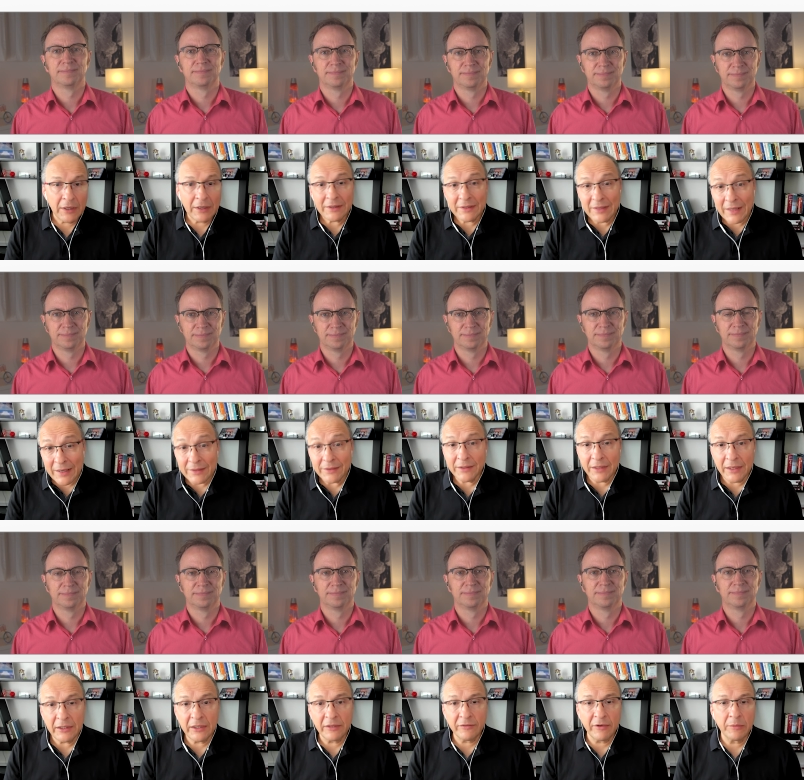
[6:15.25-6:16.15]
Speaker 1: That
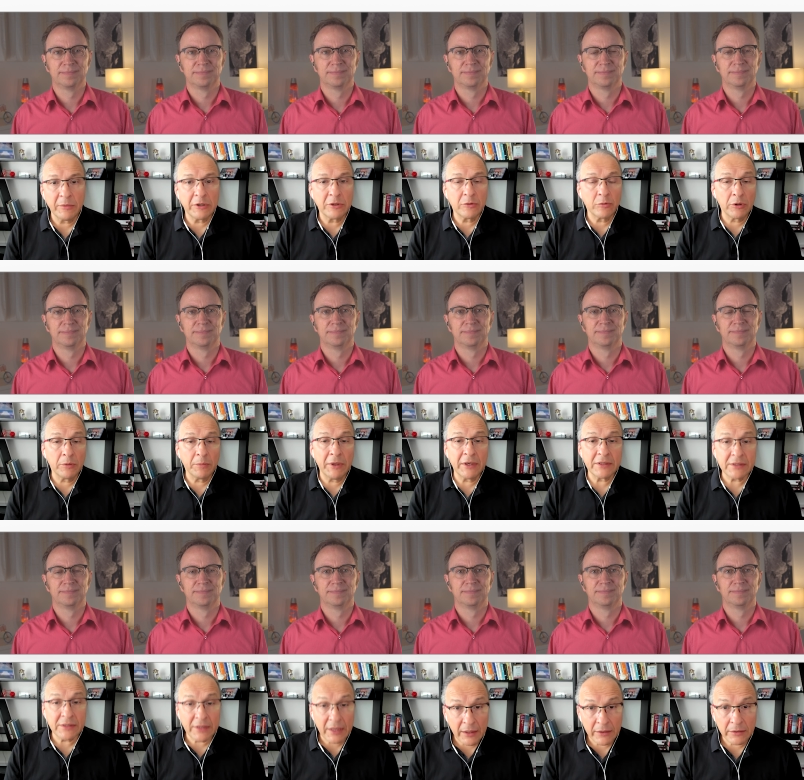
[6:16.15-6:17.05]
native image will be a
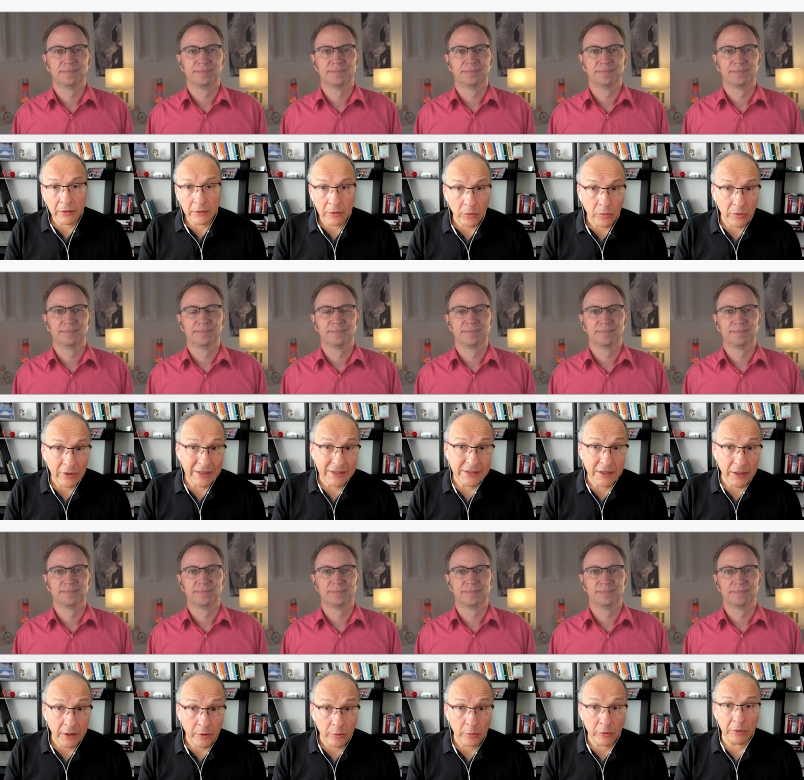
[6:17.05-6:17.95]
standalone
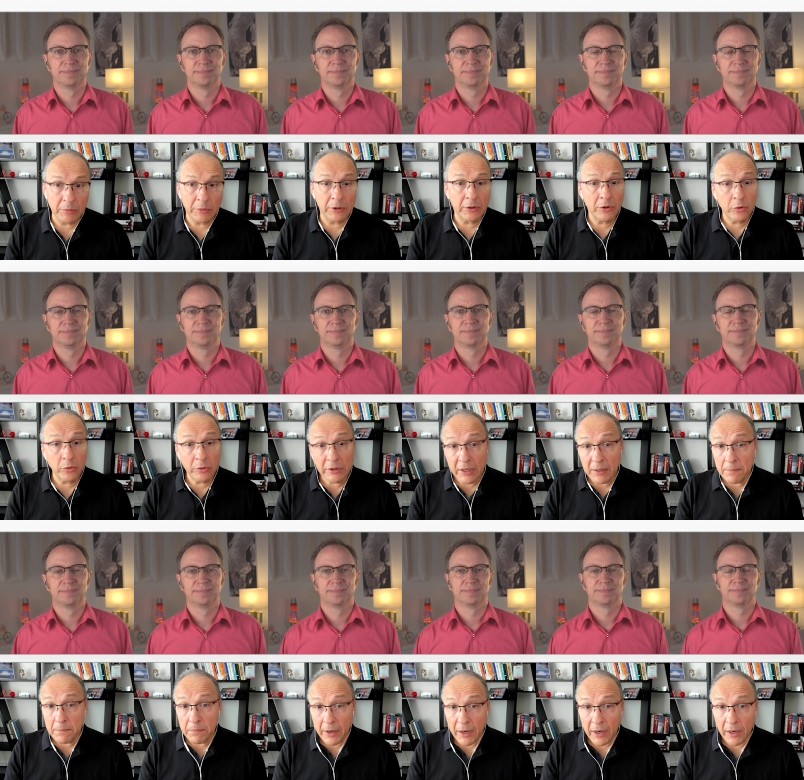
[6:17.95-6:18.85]
executable. You'd
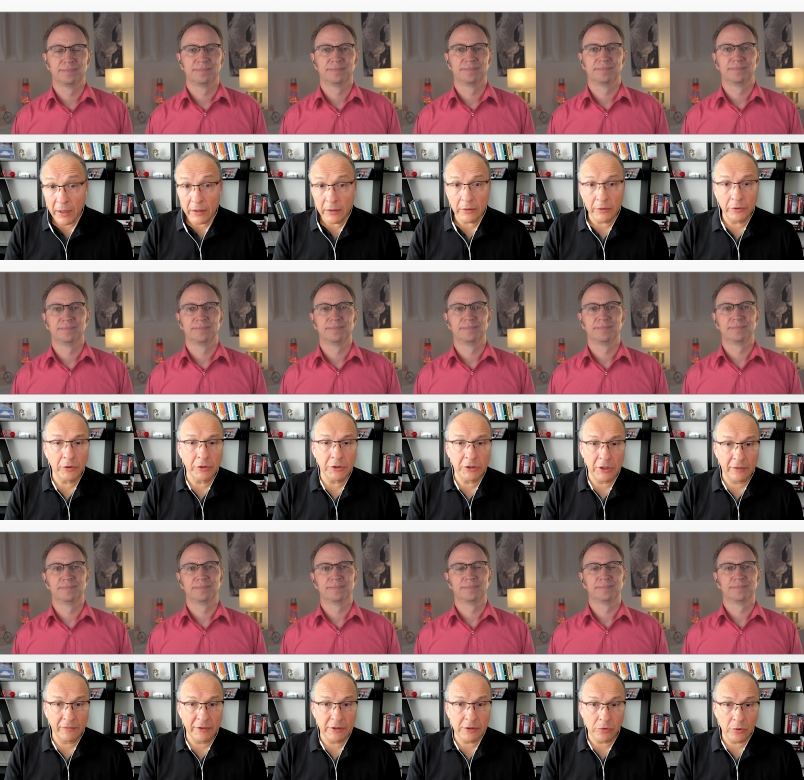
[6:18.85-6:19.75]
compile your
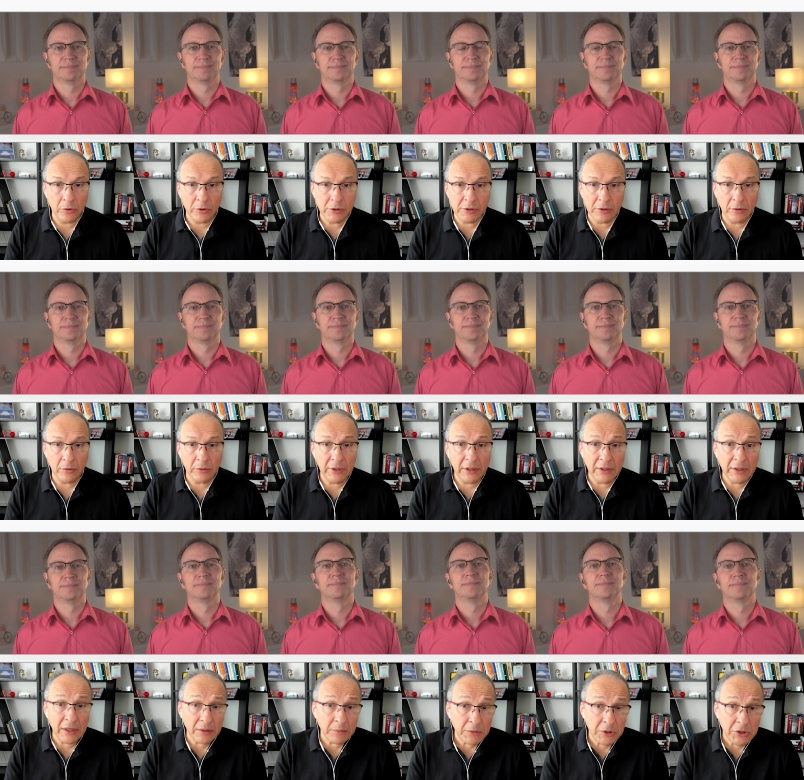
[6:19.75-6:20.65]
Java source code and
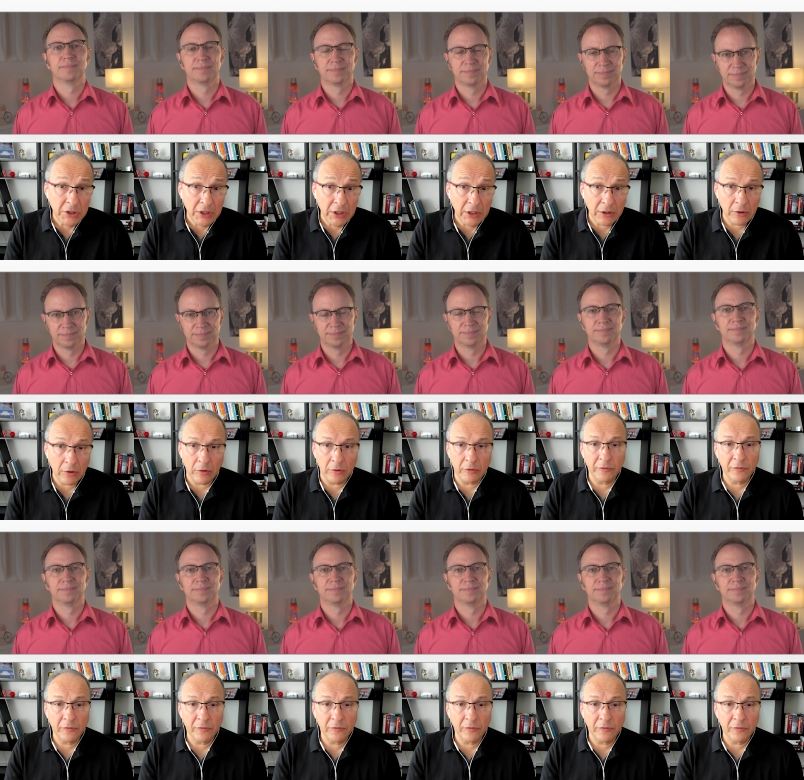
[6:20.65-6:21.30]
get machine code